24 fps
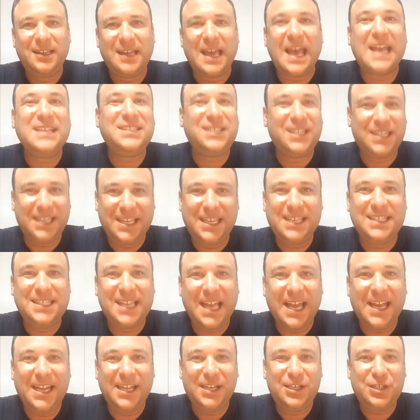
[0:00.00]
As the kids
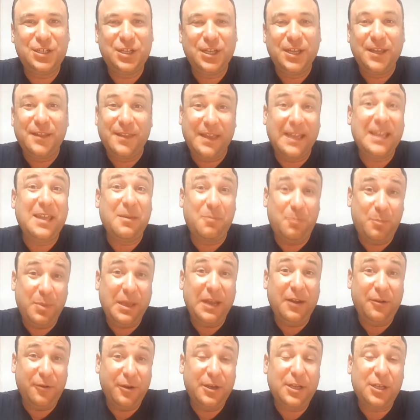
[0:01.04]
age, they get
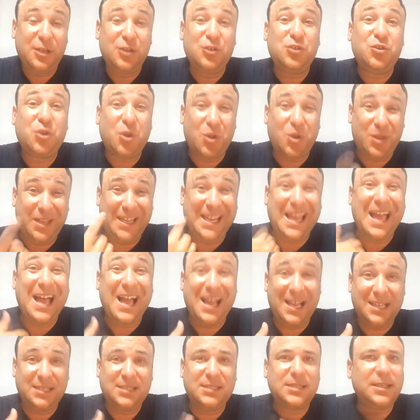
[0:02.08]
better at controlling
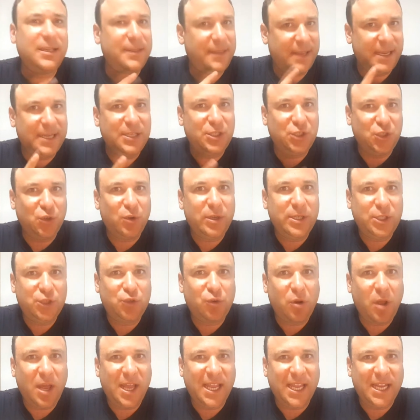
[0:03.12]
us, and they enjoy
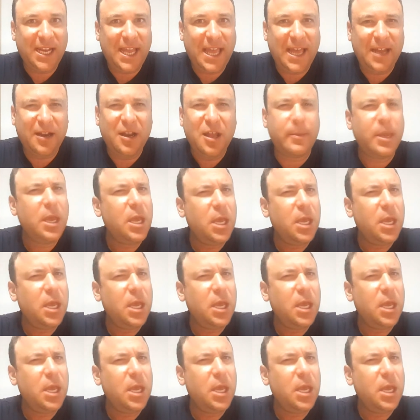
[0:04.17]
trying it out.